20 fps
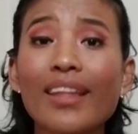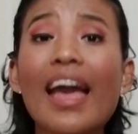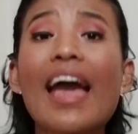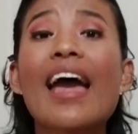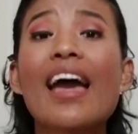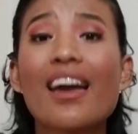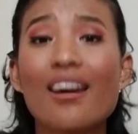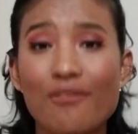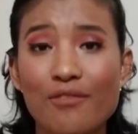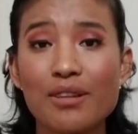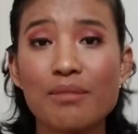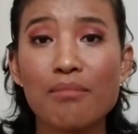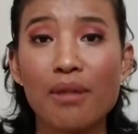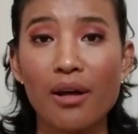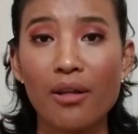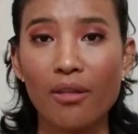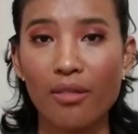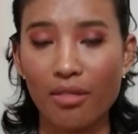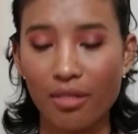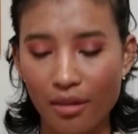every
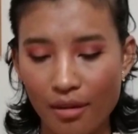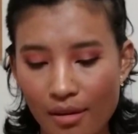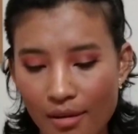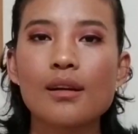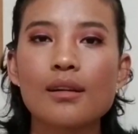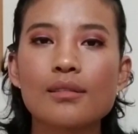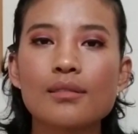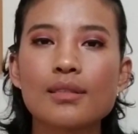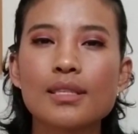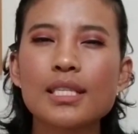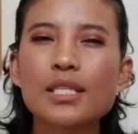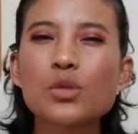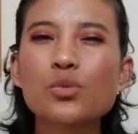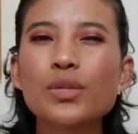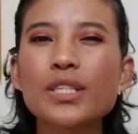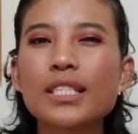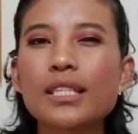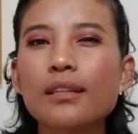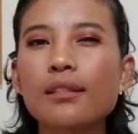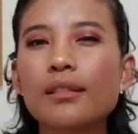month. Since we
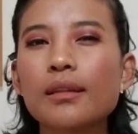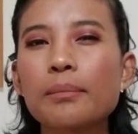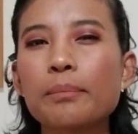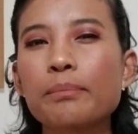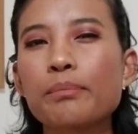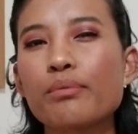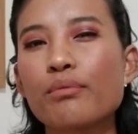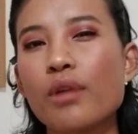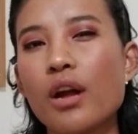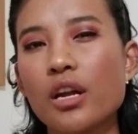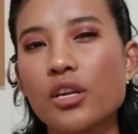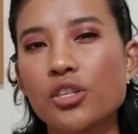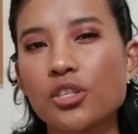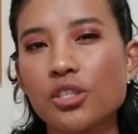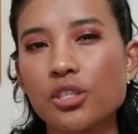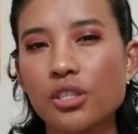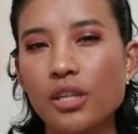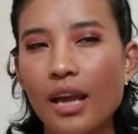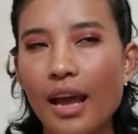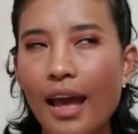did the
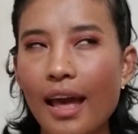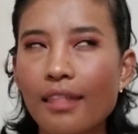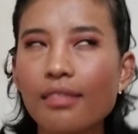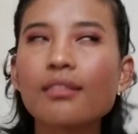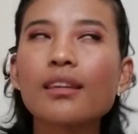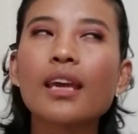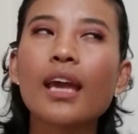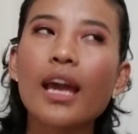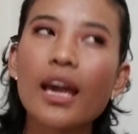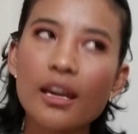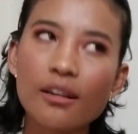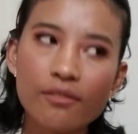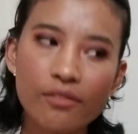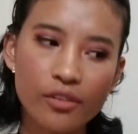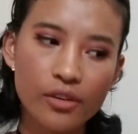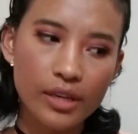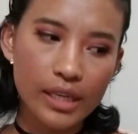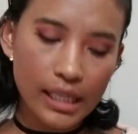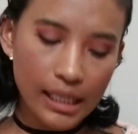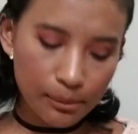brush at the end
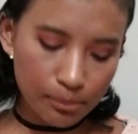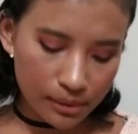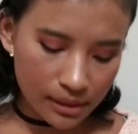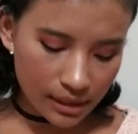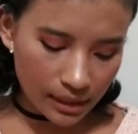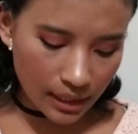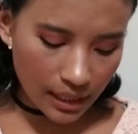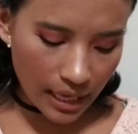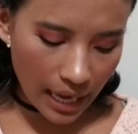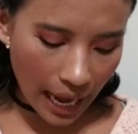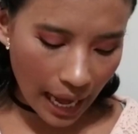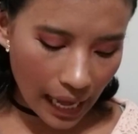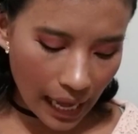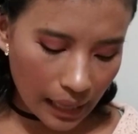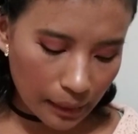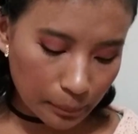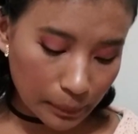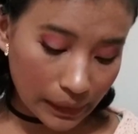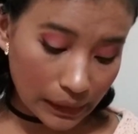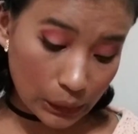for IPSY,
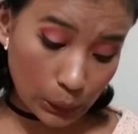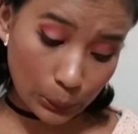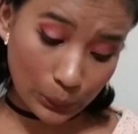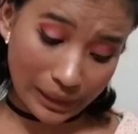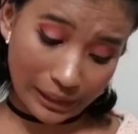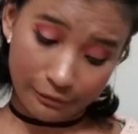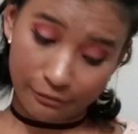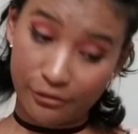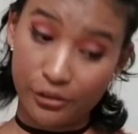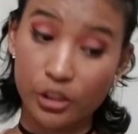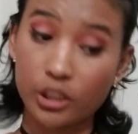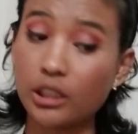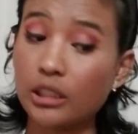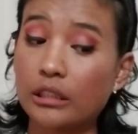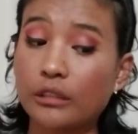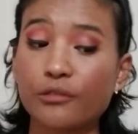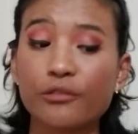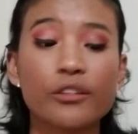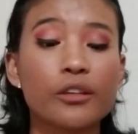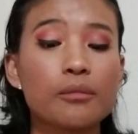I'll be doing first
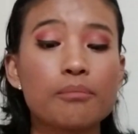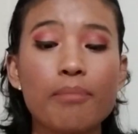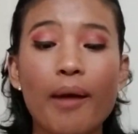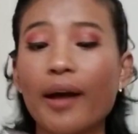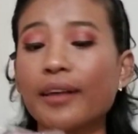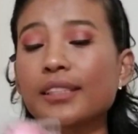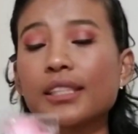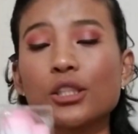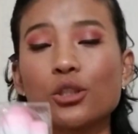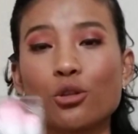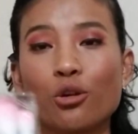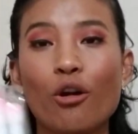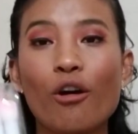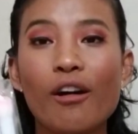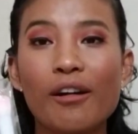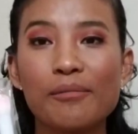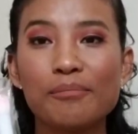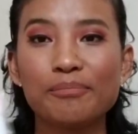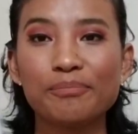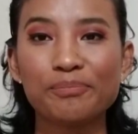for
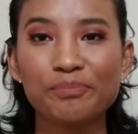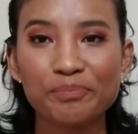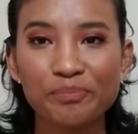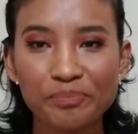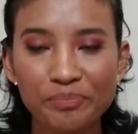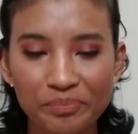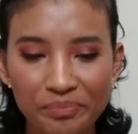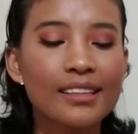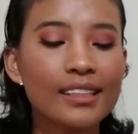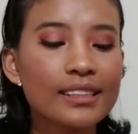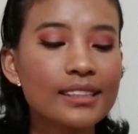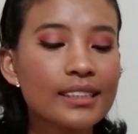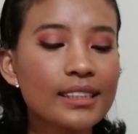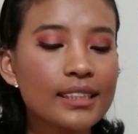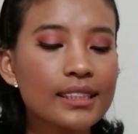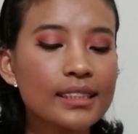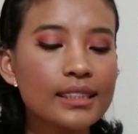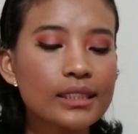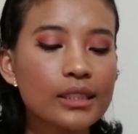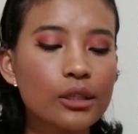BOXYCHARM. This
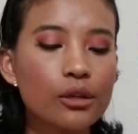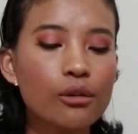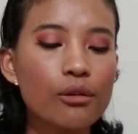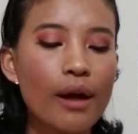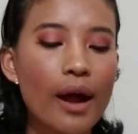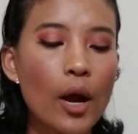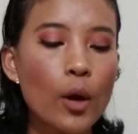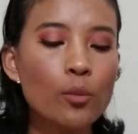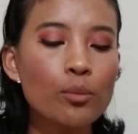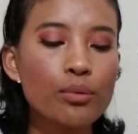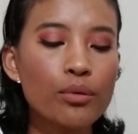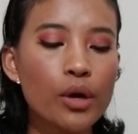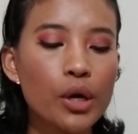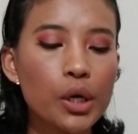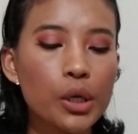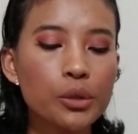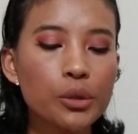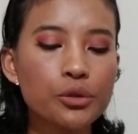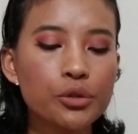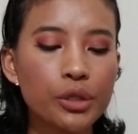is Crown
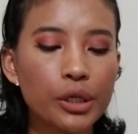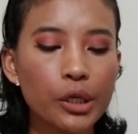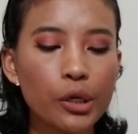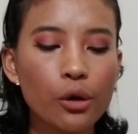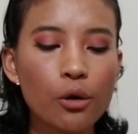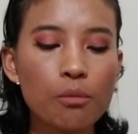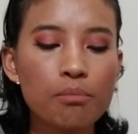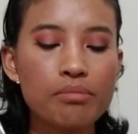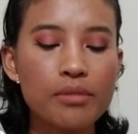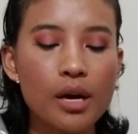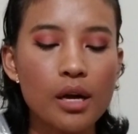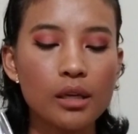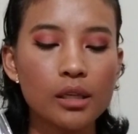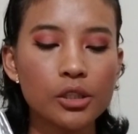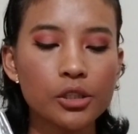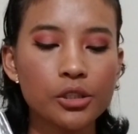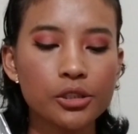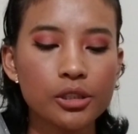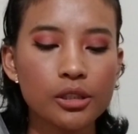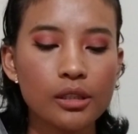Pro Trio
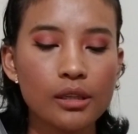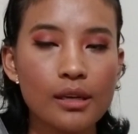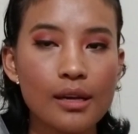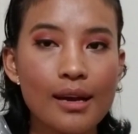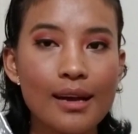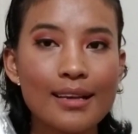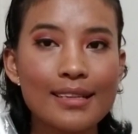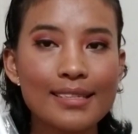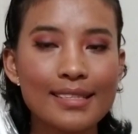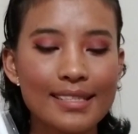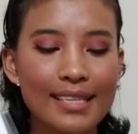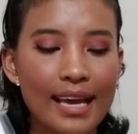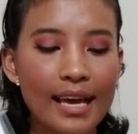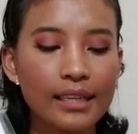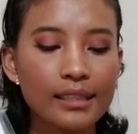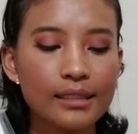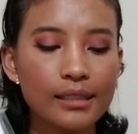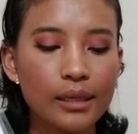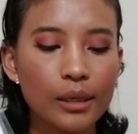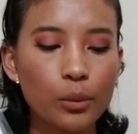Brush
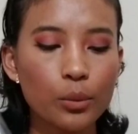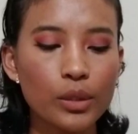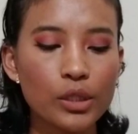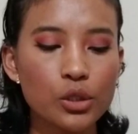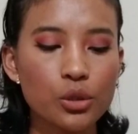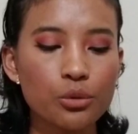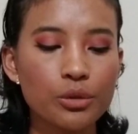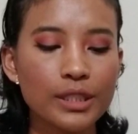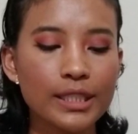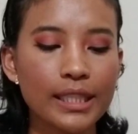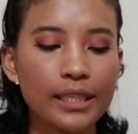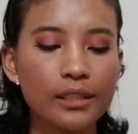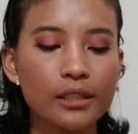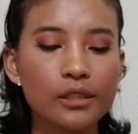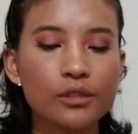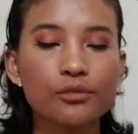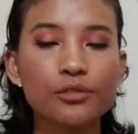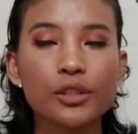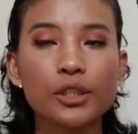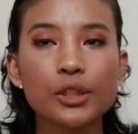Set, which retails
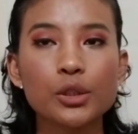for